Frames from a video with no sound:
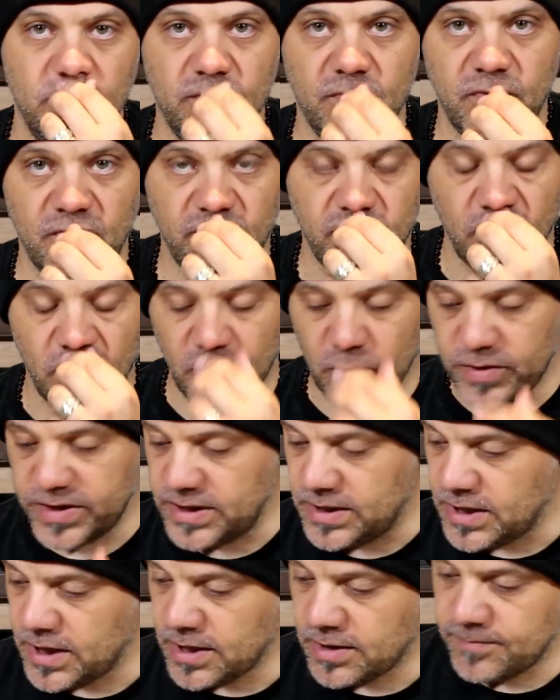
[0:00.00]
before
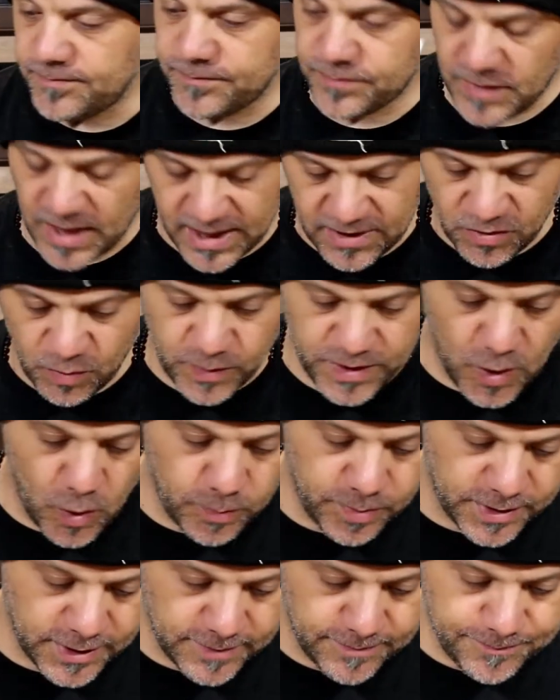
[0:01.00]
we as we
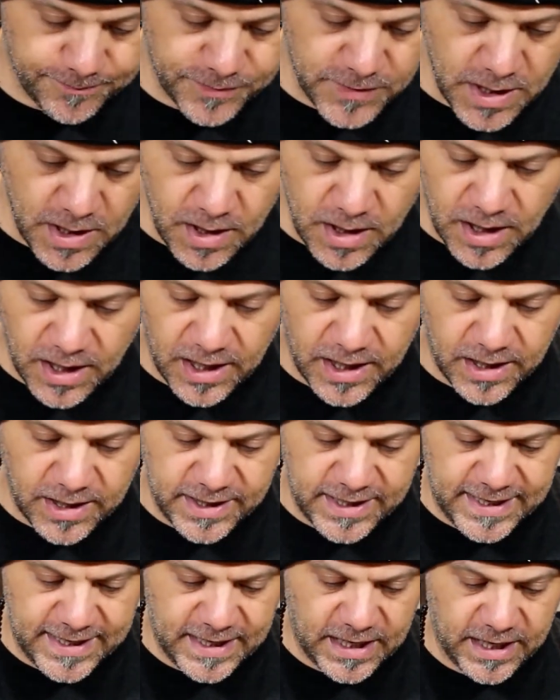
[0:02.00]
open it.
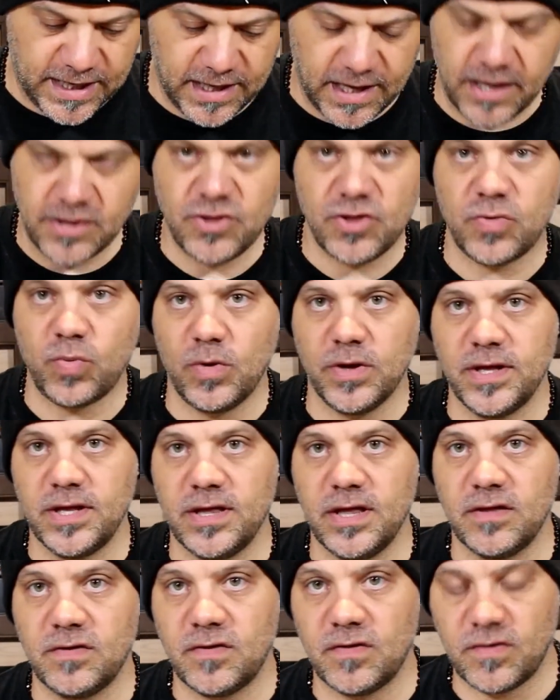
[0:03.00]
I just wanted
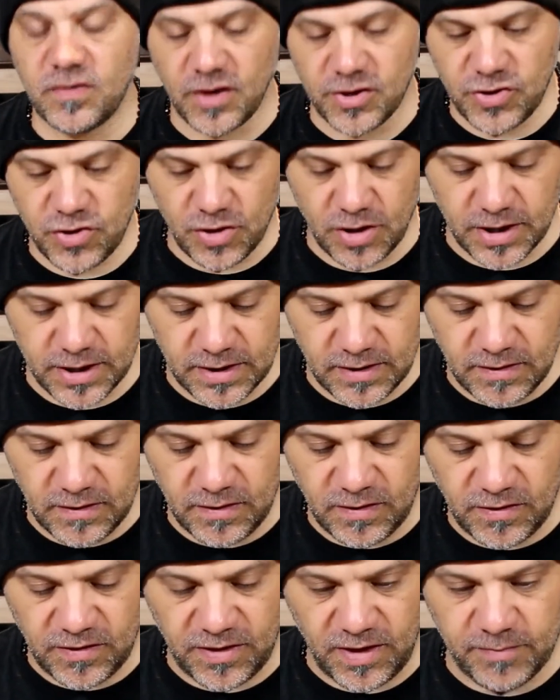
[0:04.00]
to touch
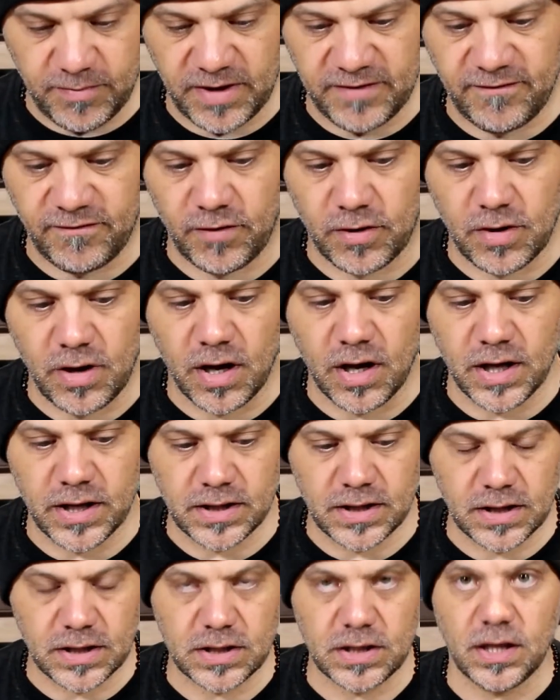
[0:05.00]
on something I
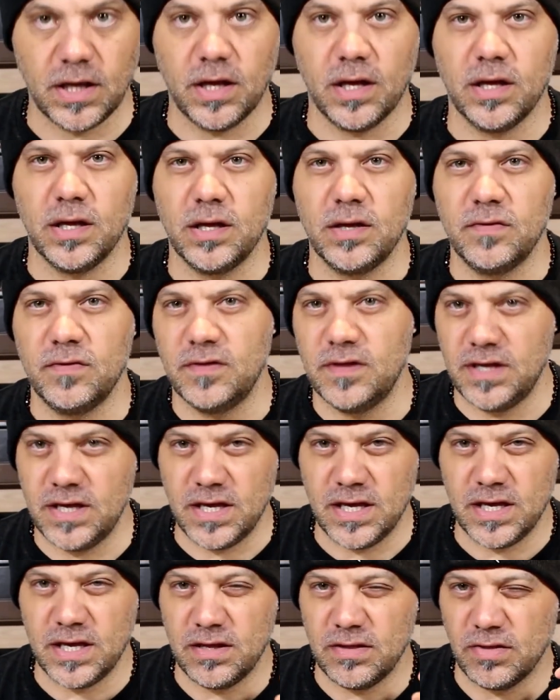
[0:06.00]
forgot on
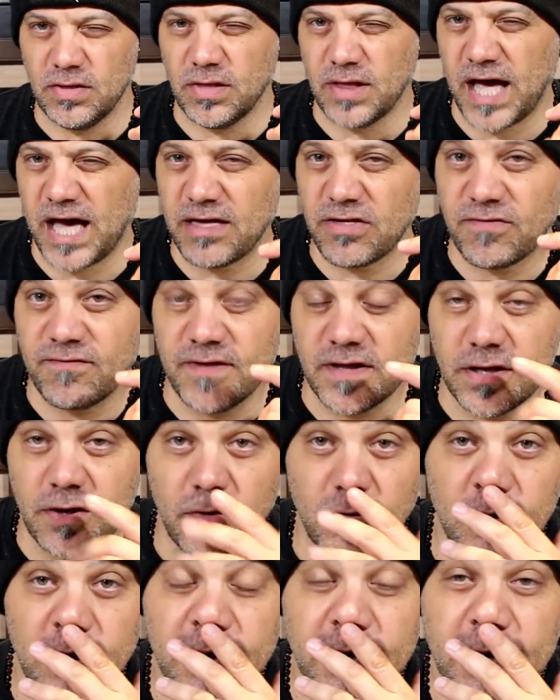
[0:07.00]
the last
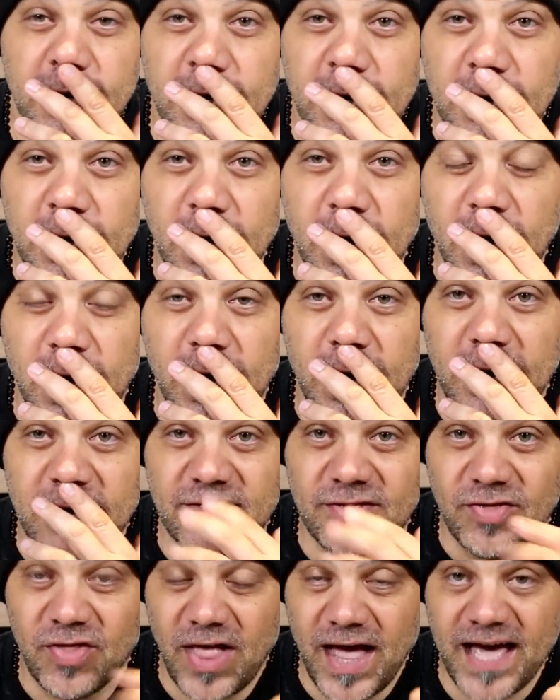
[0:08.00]
video.
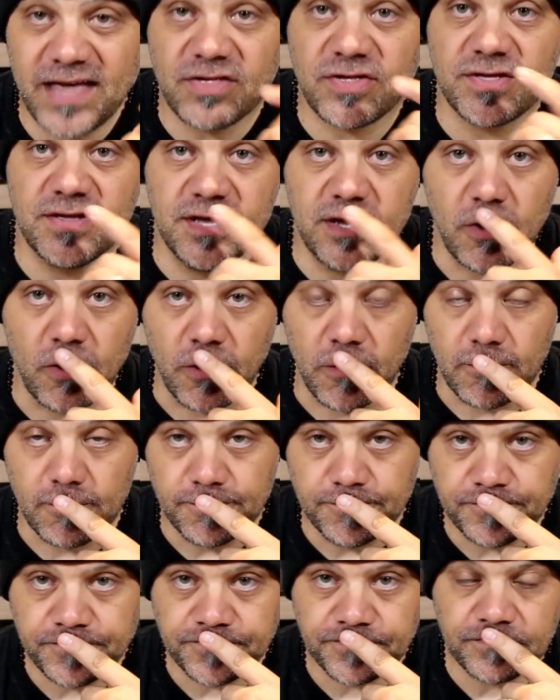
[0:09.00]
Last year,
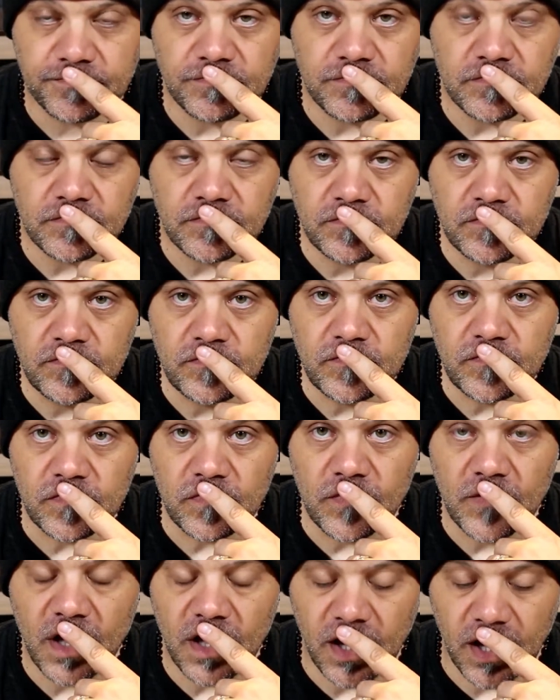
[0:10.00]

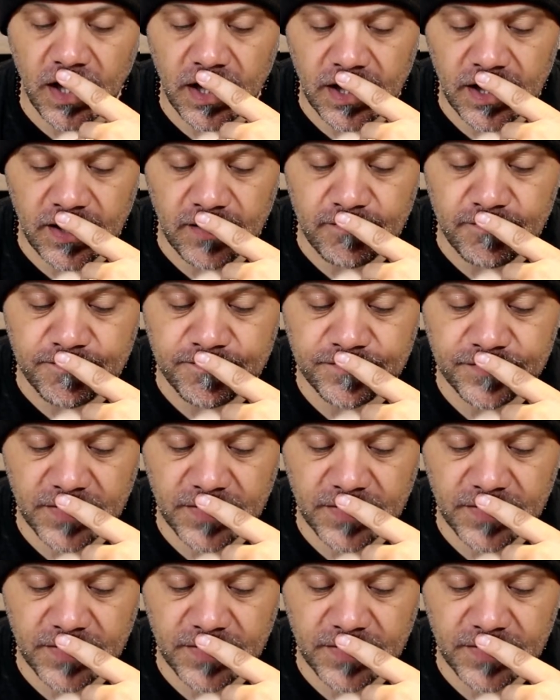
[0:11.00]
and